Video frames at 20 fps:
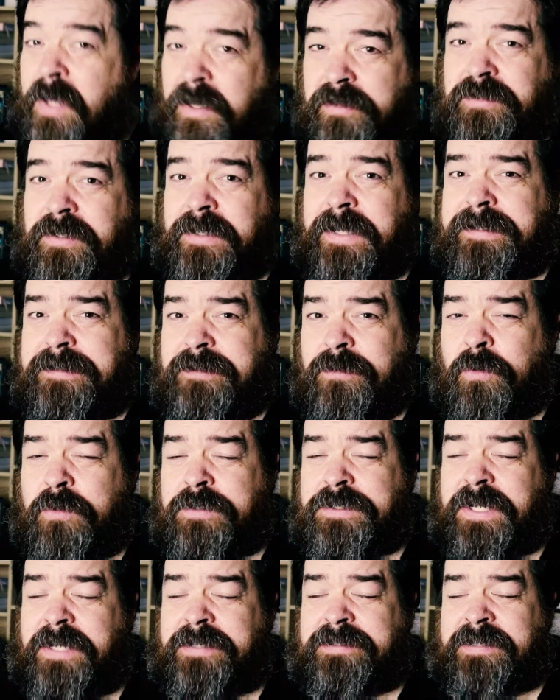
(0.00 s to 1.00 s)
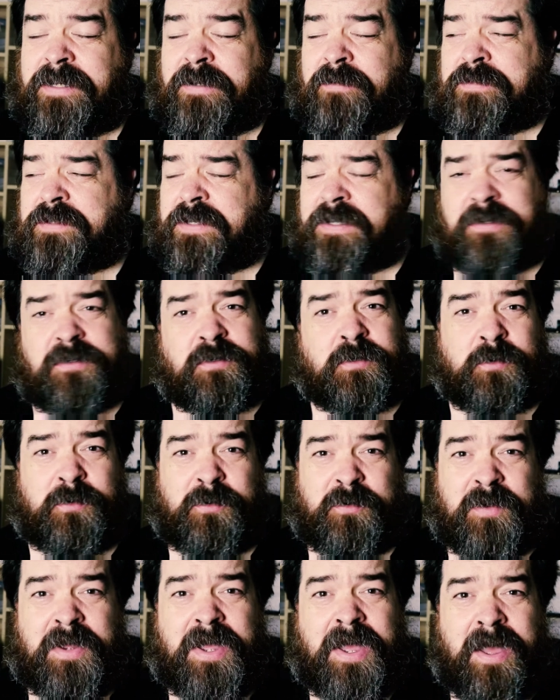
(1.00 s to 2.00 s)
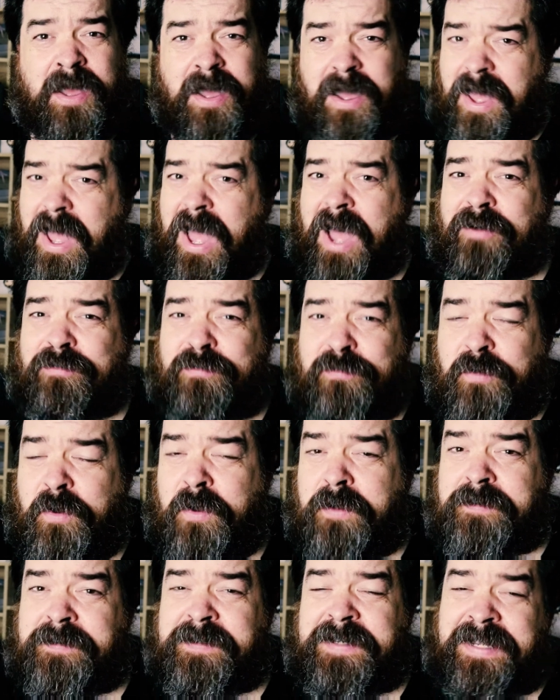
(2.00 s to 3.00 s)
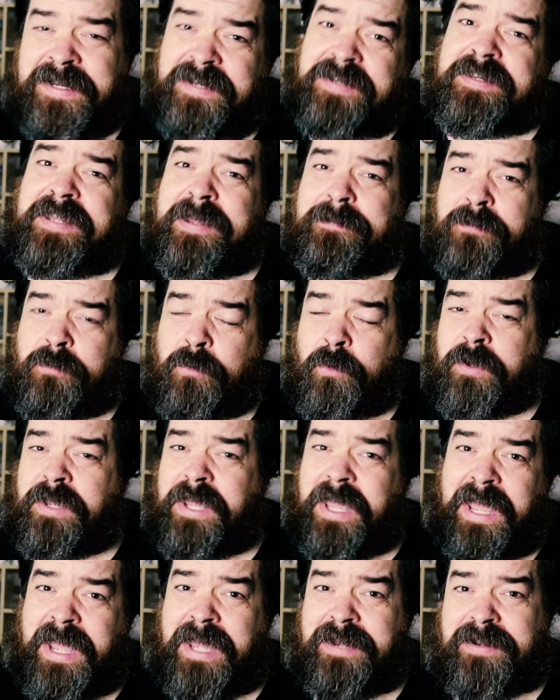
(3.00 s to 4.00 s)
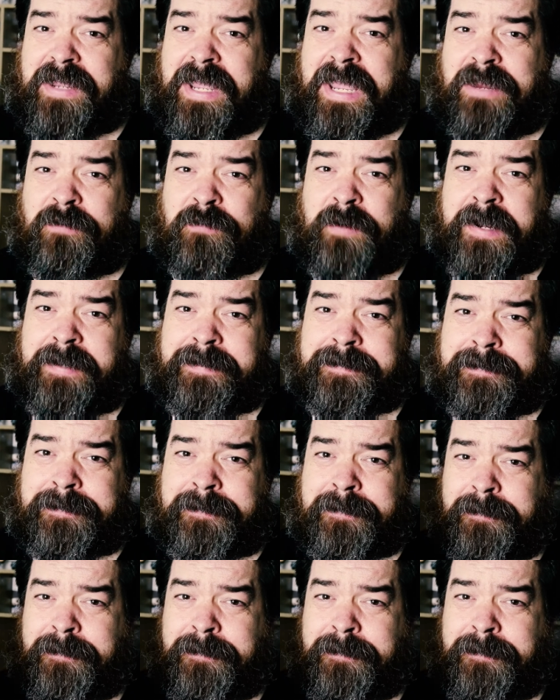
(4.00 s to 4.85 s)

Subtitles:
So let's launch ourselves into our first in-depth look at a race.